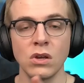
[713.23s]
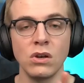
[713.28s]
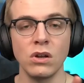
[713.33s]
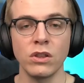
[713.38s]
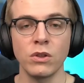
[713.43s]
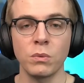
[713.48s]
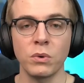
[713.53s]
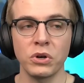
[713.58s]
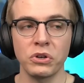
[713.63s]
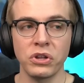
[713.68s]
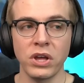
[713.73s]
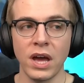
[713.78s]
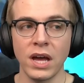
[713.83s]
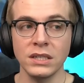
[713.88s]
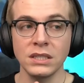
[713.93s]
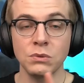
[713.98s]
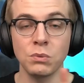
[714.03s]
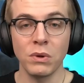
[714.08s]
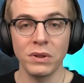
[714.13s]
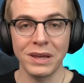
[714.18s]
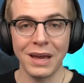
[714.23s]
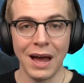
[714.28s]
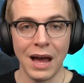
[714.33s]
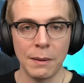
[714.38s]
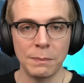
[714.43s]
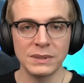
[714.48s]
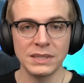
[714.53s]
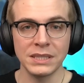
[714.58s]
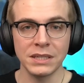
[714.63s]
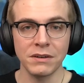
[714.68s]
You know the word yes? Well, the
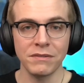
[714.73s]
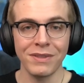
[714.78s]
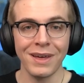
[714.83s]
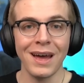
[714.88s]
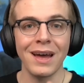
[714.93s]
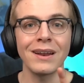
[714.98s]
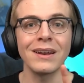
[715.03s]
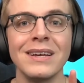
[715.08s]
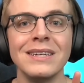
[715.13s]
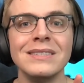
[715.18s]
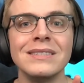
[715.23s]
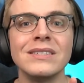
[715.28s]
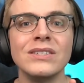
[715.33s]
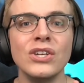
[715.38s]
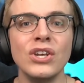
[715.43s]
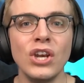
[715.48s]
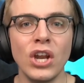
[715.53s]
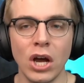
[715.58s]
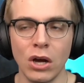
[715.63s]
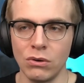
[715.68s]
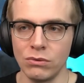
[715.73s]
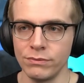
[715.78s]
opposite of that is no.